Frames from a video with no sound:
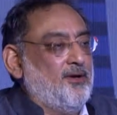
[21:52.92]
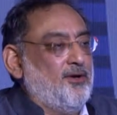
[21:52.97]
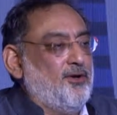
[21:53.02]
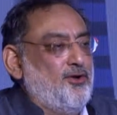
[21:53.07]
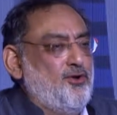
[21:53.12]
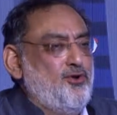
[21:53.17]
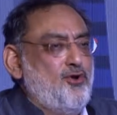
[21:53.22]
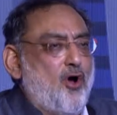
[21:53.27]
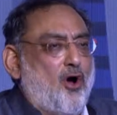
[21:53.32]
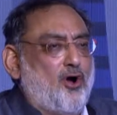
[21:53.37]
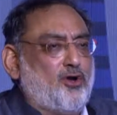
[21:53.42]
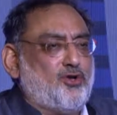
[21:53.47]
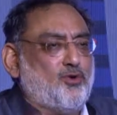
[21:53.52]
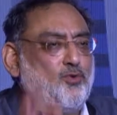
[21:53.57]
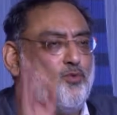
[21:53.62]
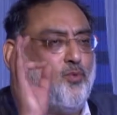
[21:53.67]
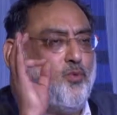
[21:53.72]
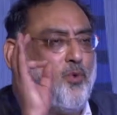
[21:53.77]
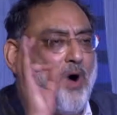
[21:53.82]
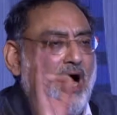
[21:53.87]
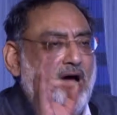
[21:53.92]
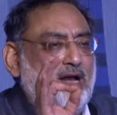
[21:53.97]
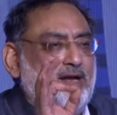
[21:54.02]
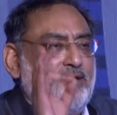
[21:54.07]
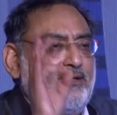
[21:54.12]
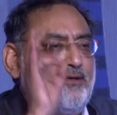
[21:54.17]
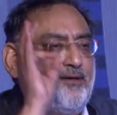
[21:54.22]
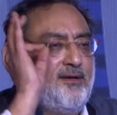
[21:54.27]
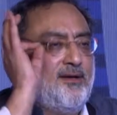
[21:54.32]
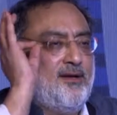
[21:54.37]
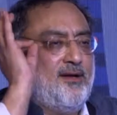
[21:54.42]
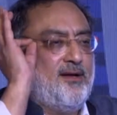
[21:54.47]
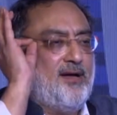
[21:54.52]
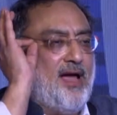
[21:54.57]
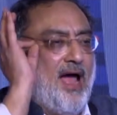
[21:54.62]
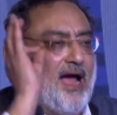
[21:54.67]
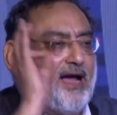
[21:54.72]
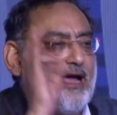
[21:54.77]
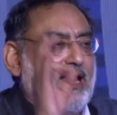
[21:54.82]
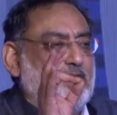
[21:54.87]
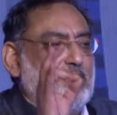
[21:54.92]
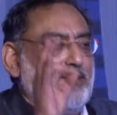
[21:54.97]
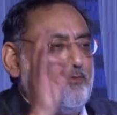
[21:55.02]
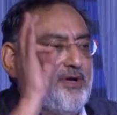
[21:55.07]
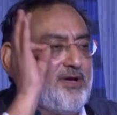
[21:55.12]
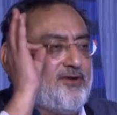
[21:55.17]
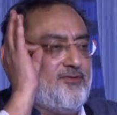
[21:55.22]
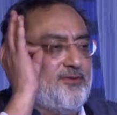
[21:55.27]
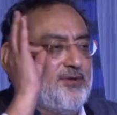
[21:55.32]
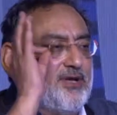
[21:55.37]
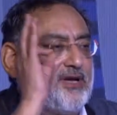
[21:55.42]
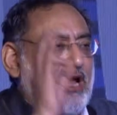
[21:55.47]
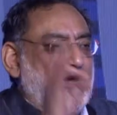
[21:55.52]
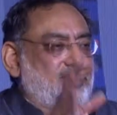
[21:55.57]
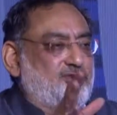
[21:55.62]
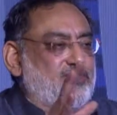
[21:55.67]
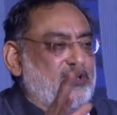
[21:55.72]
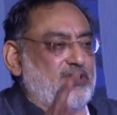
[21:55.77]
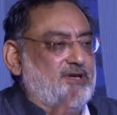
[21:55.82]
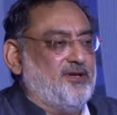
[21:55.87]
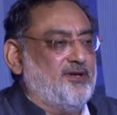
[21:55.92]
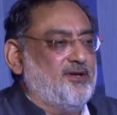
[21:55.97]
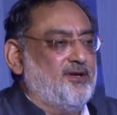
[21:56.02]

Not one academic from the country